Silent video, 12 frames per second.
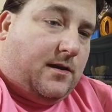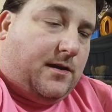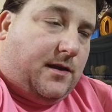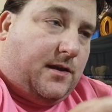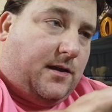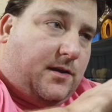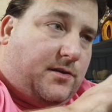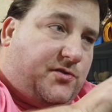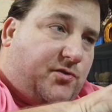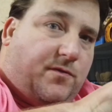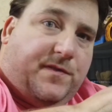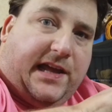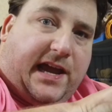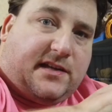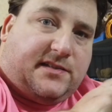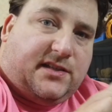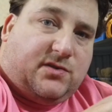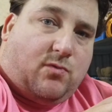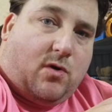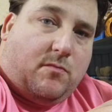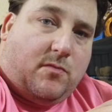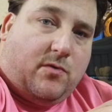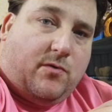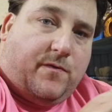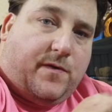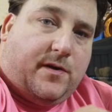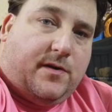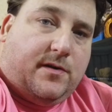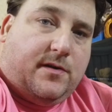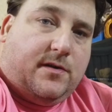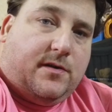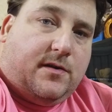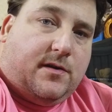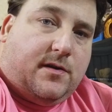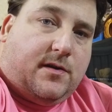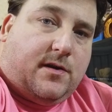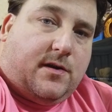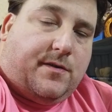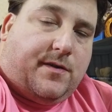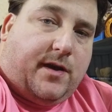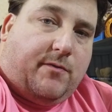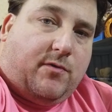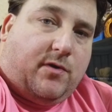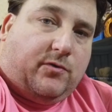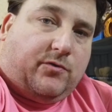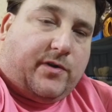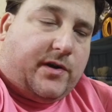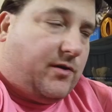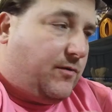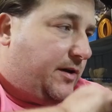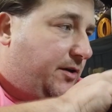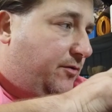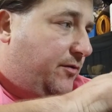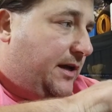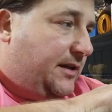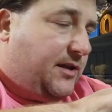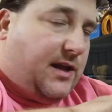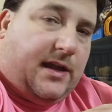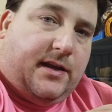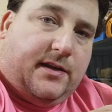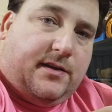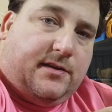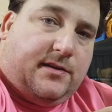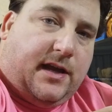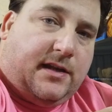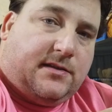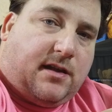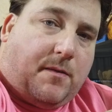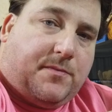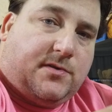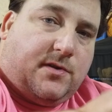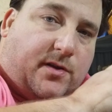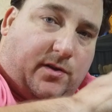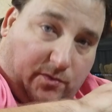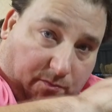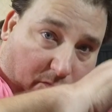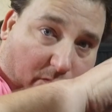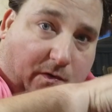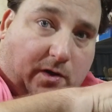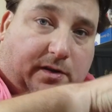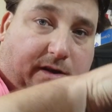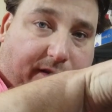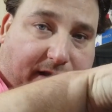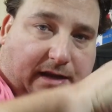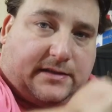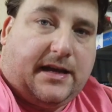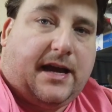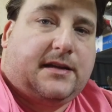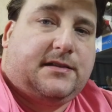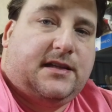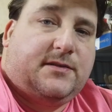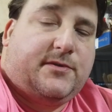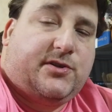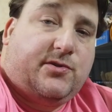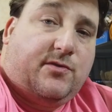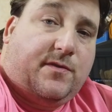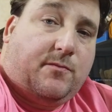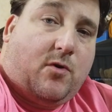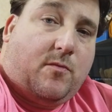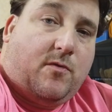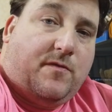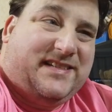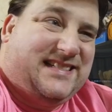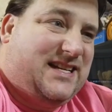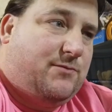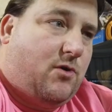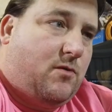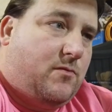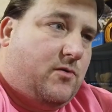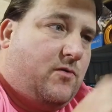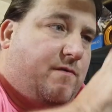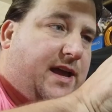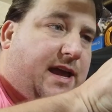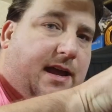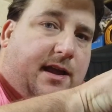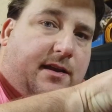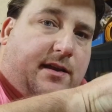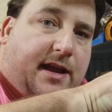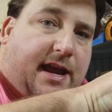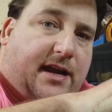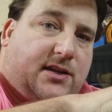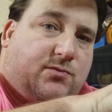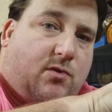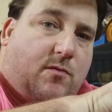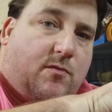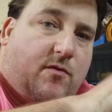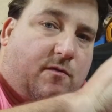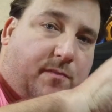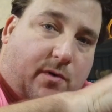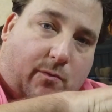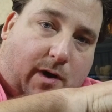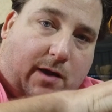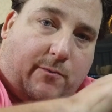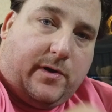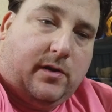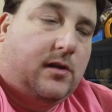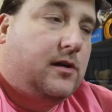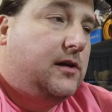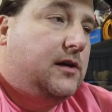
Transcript: The two of the axes won't move. They will trigger when you hit the hand end stops. It'll move on to the next axes, but two of them won't move. Z won't move and X won't move, but Y will.